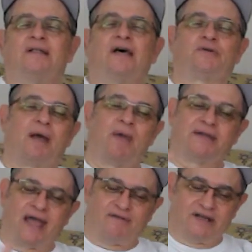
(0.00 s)
That's when I
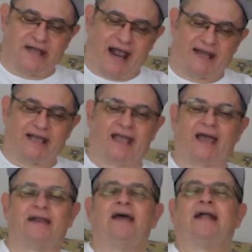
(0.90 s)
met David and Danny
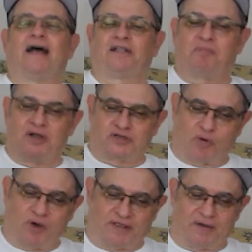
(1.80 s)
again. Got the
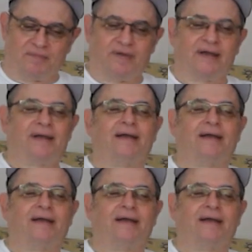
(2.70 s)
picture with them.